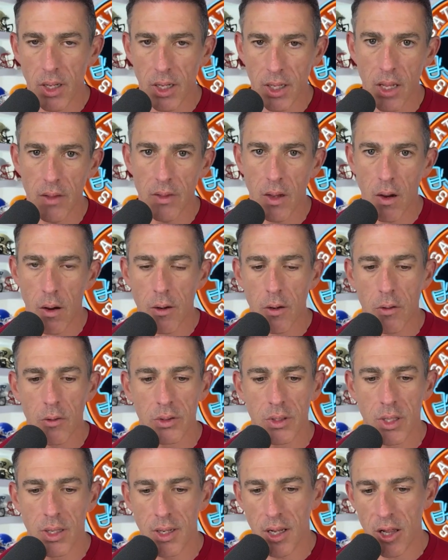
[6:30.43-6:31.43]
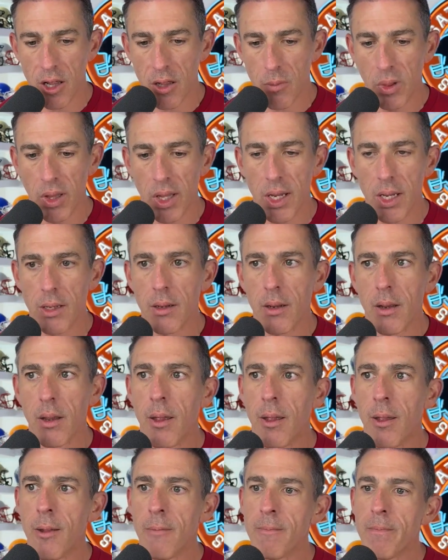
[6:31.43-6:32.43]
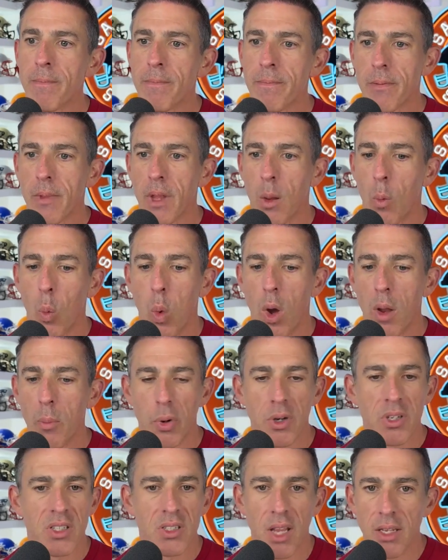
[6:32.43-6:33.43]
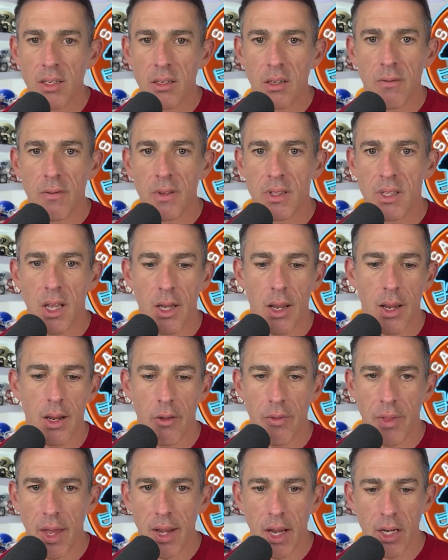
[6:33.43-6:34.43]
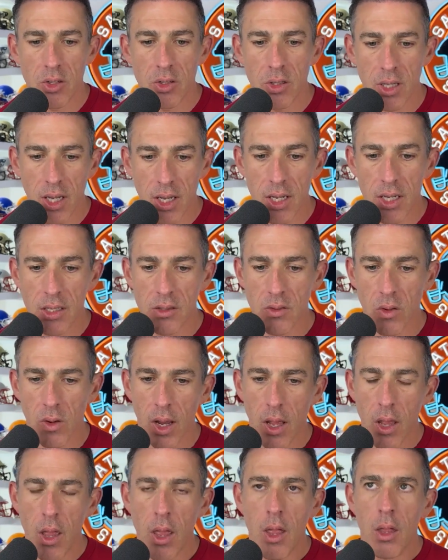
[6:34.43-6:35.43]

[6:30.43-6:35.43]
Again, the article didn't explain what percent of his NIL that actually is, or